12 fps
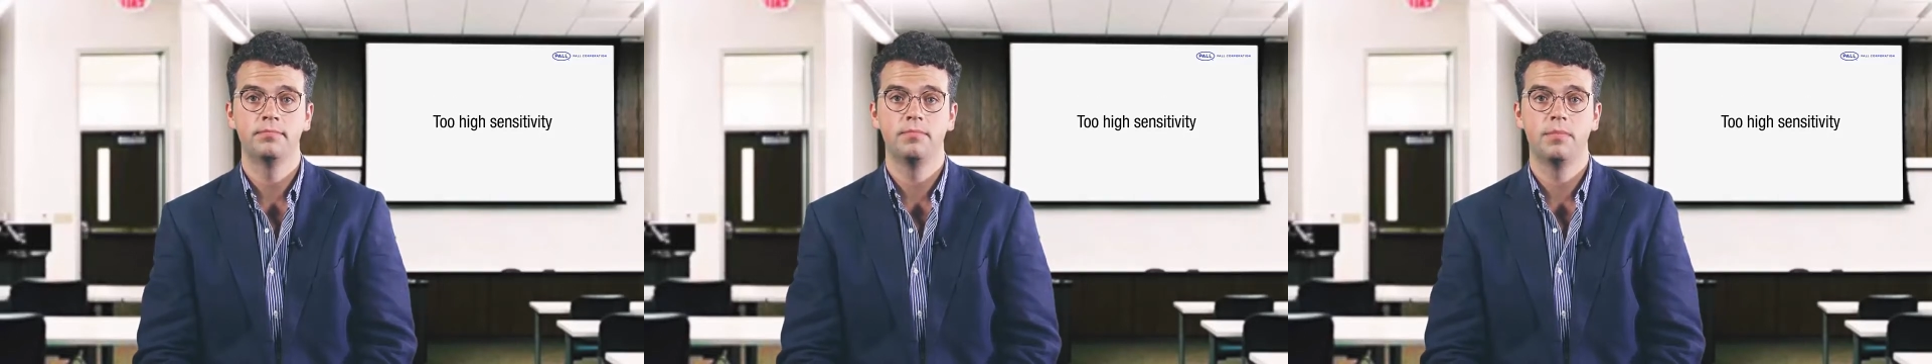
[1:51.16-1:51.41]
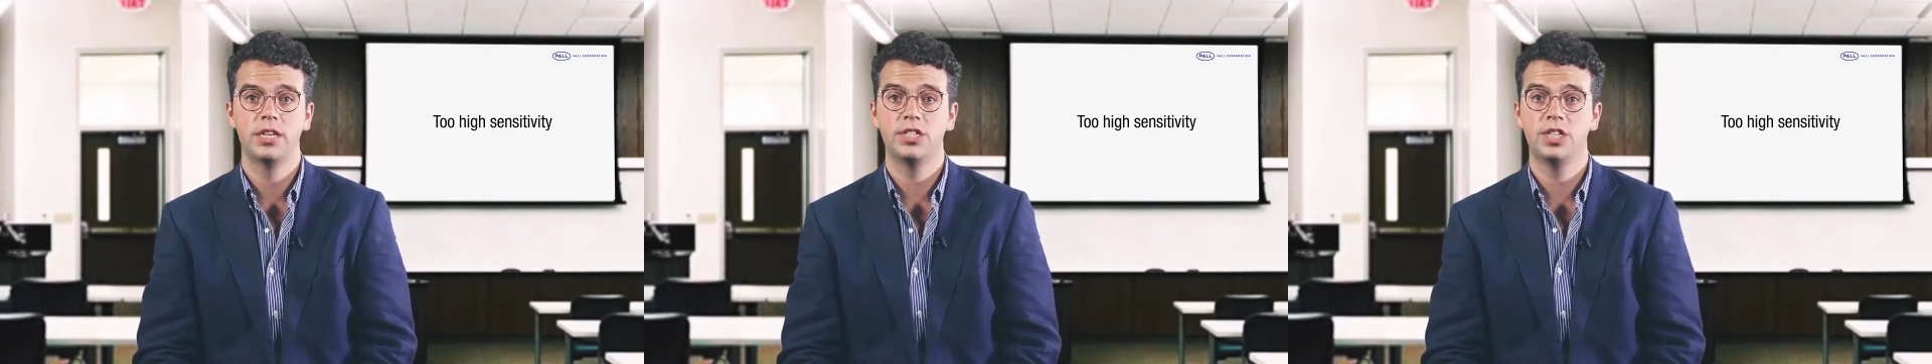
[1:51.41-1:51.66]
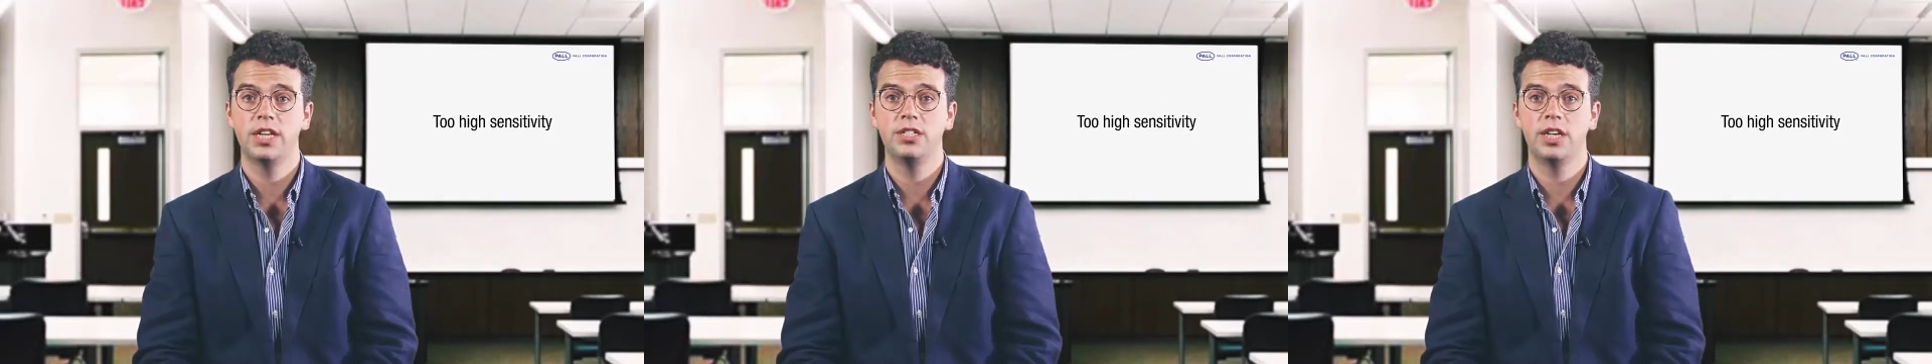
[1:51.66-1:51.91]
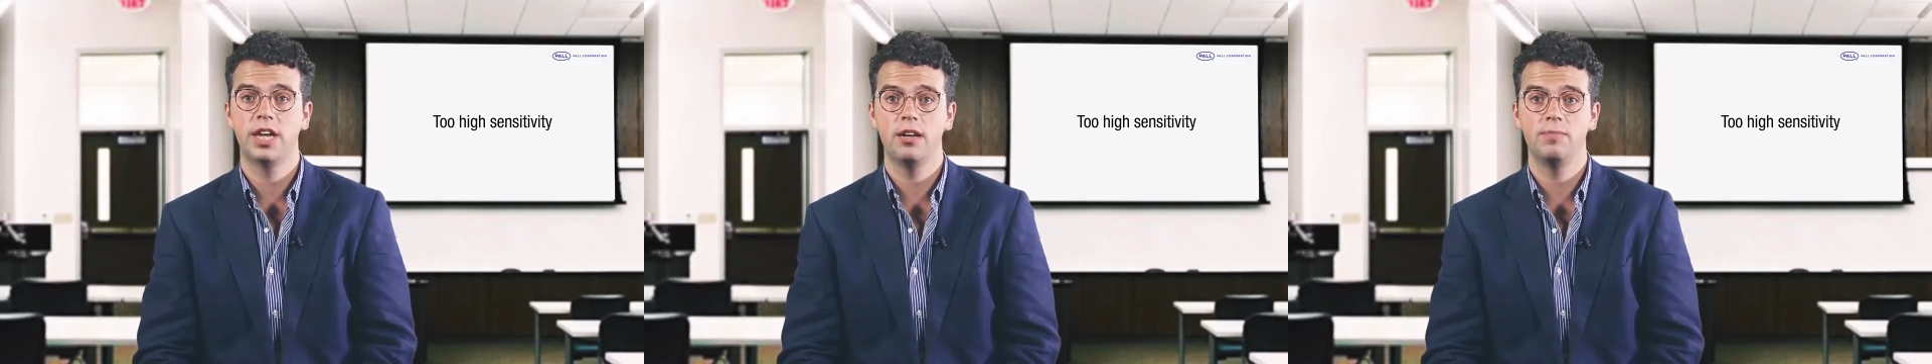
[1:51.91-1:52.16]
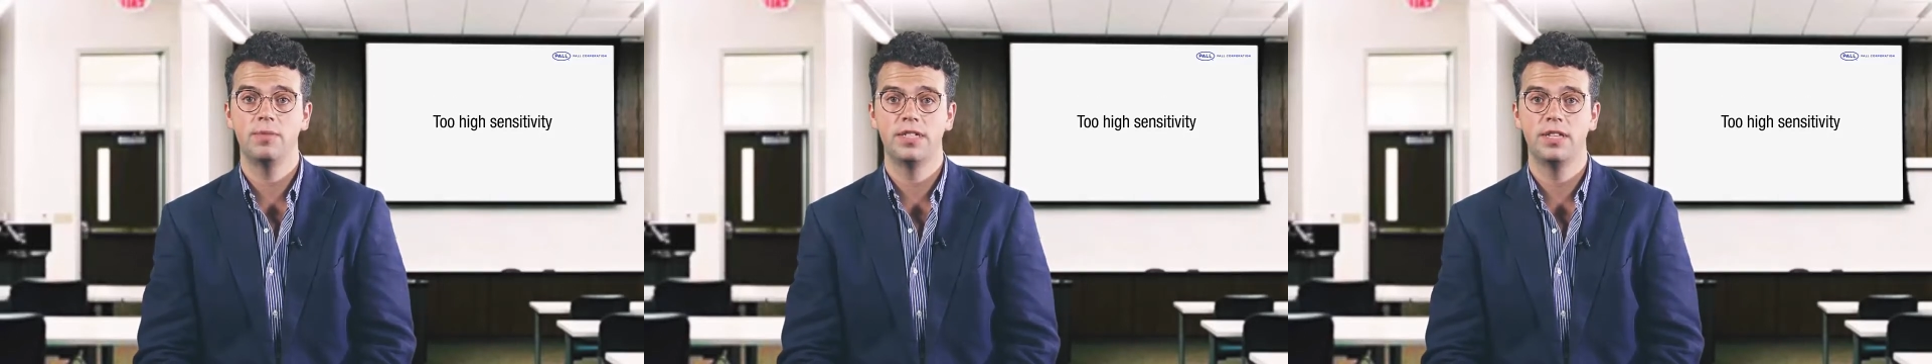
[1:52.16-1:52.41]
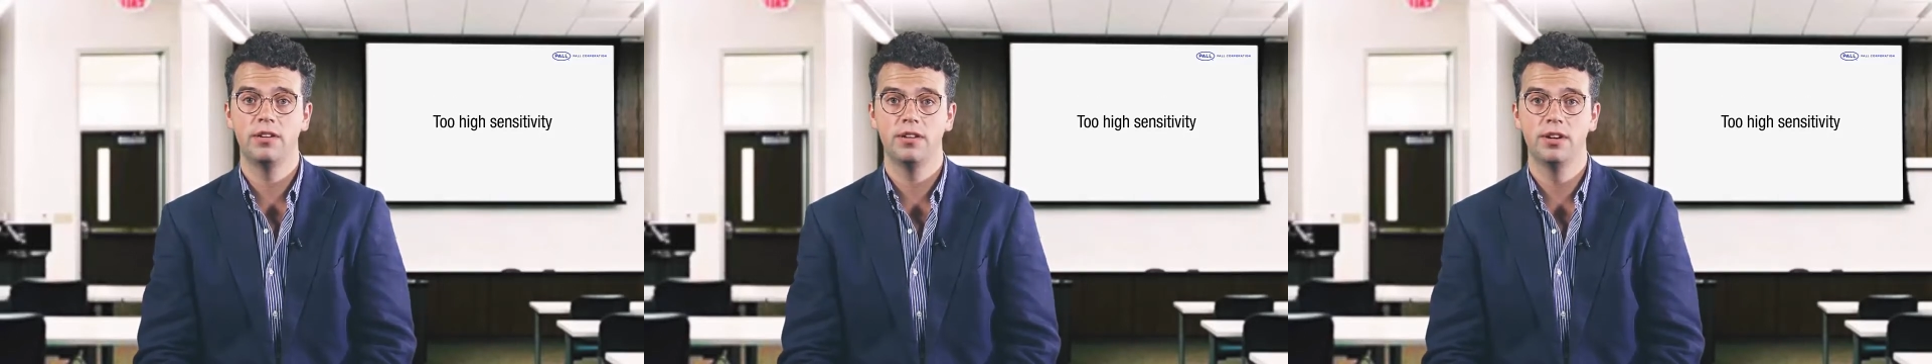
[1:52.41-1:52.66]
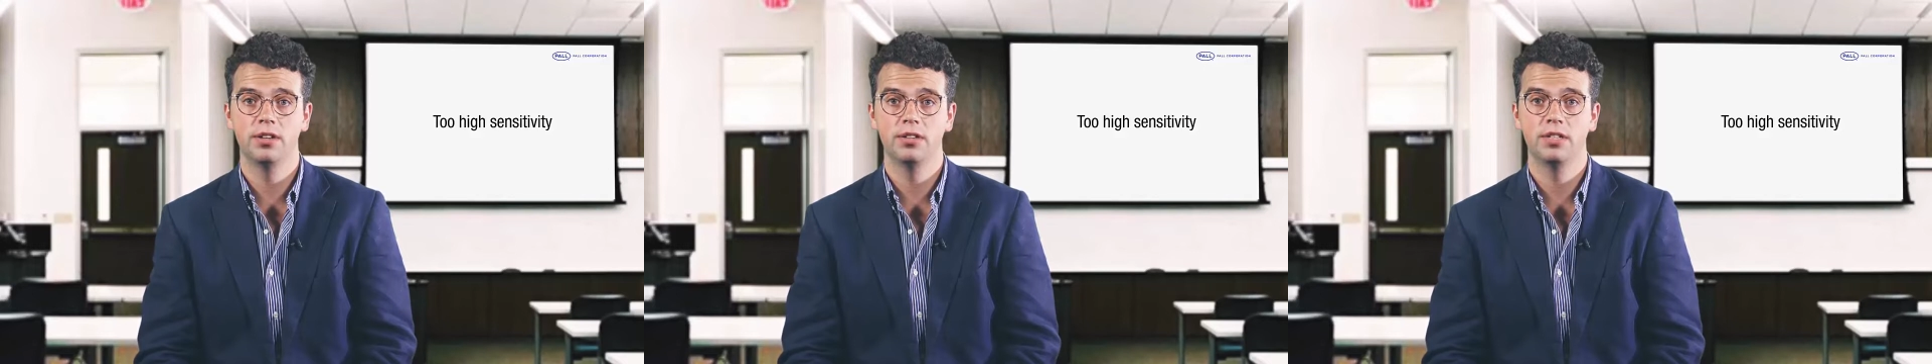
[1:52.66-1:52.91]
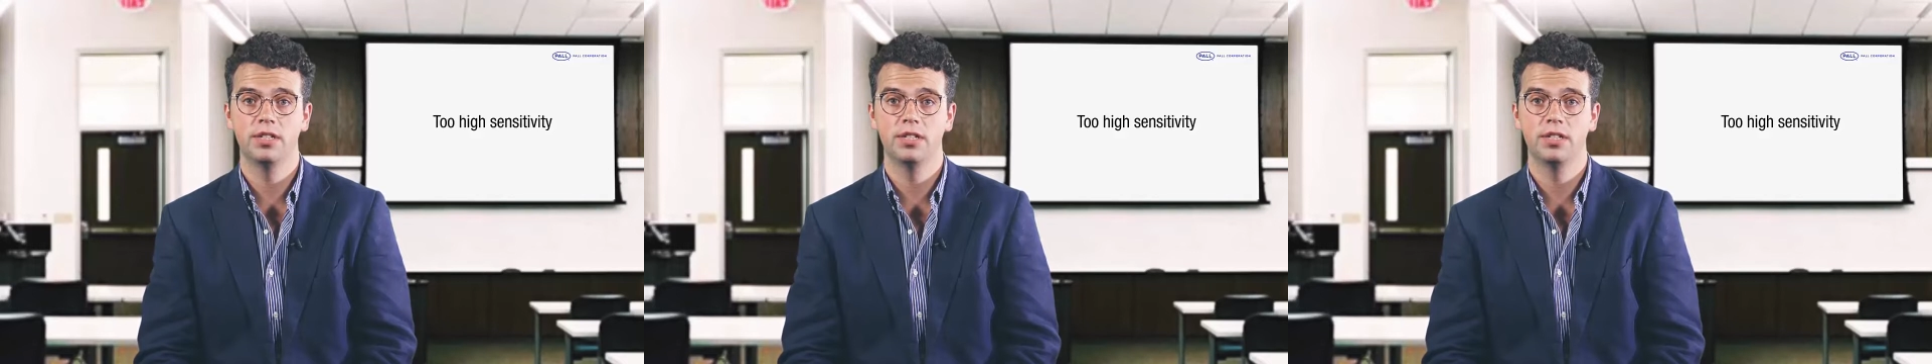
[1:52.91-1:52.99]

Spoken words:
By changing any materials,